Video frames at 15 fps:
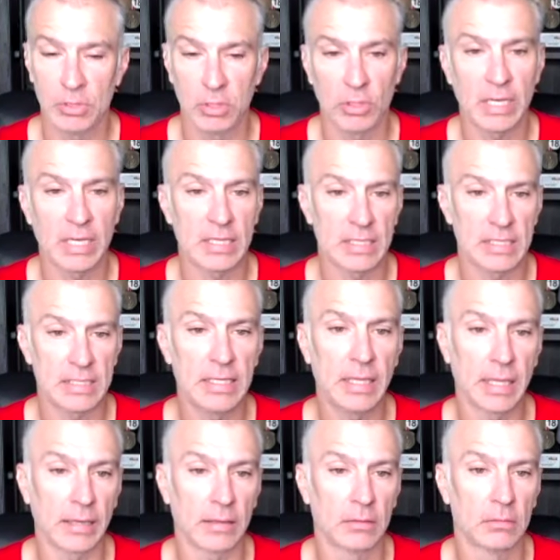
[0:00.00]
looking at the
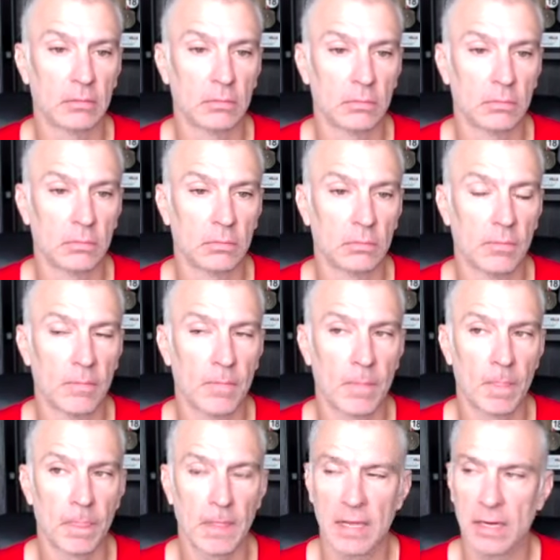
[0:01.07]
ceiling.
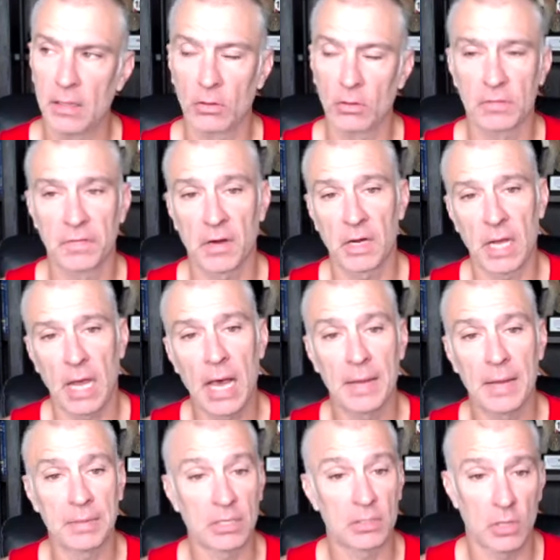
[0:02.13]
And it looked very odd
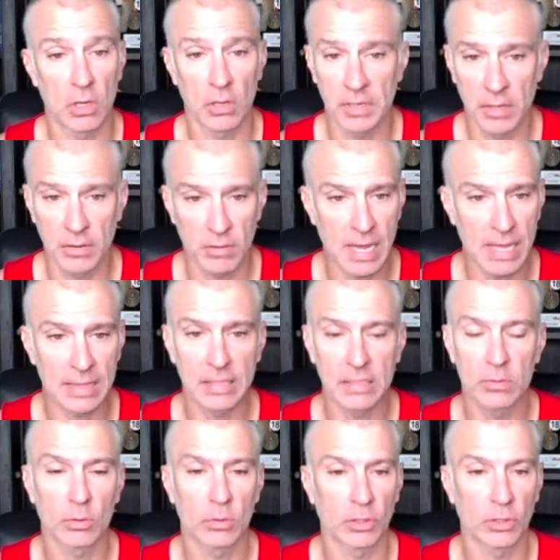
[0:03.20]
because all the other athletes
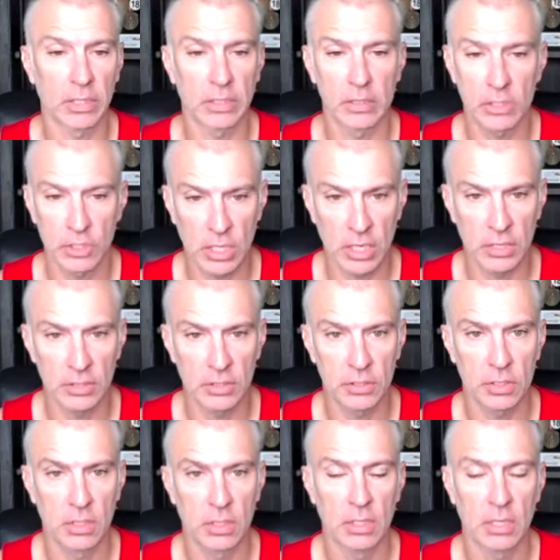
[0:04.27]
were looking at the judge,
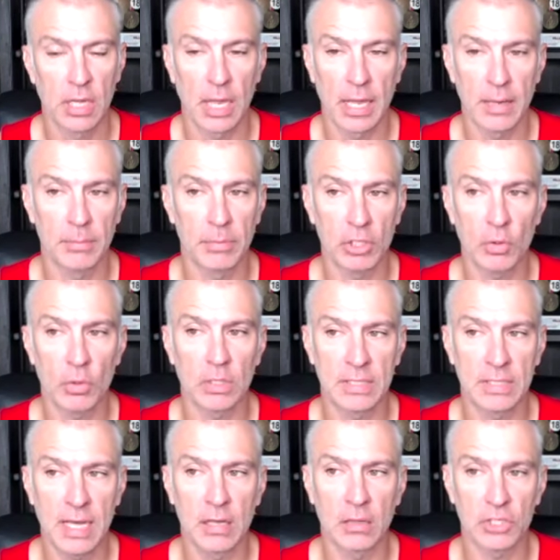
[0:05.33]
but you could
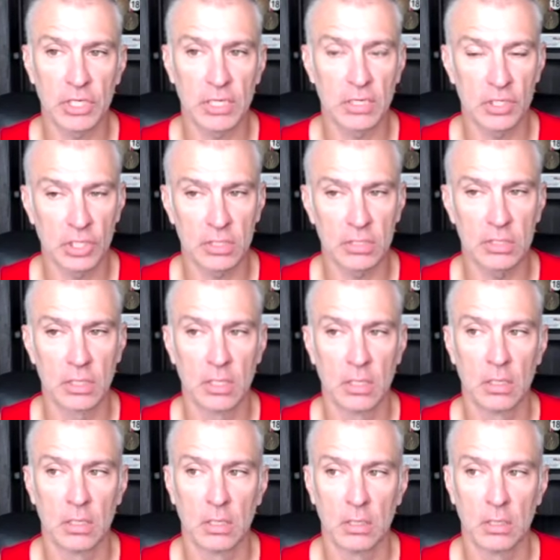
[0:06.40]
tell she had just
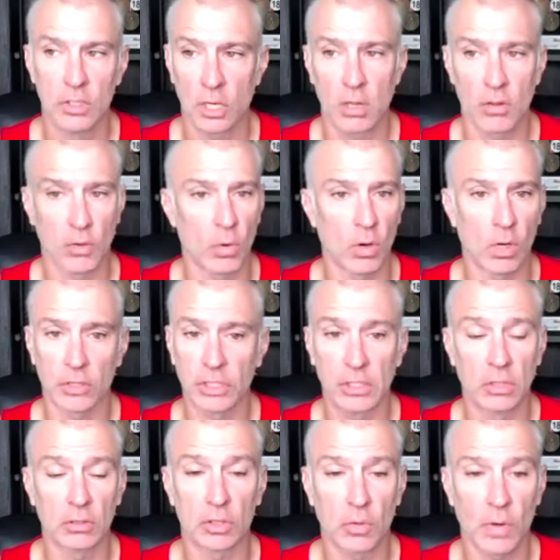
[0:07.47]
done all the work. She
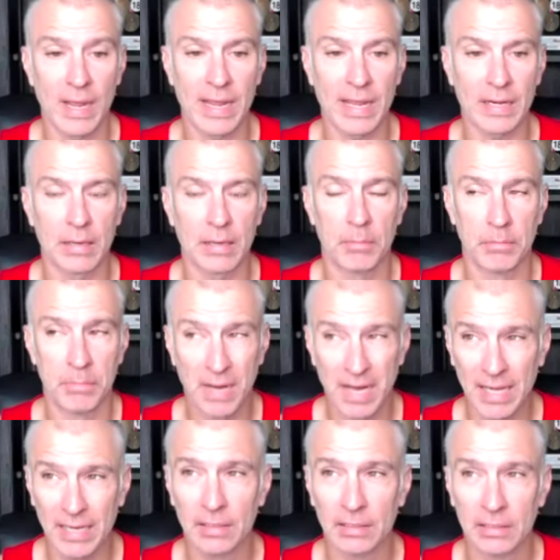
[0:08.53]
looked great,
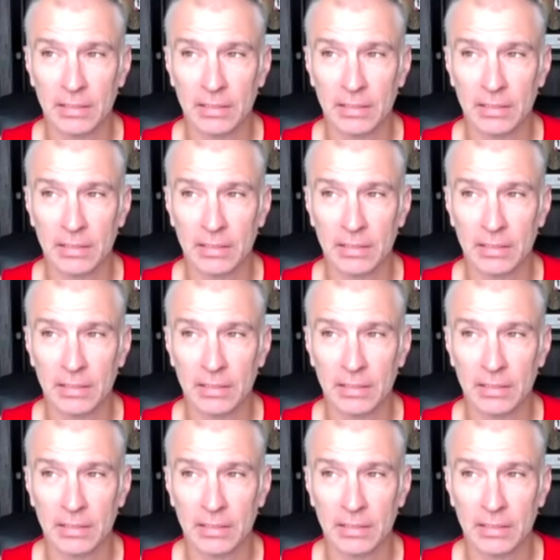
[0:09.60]
but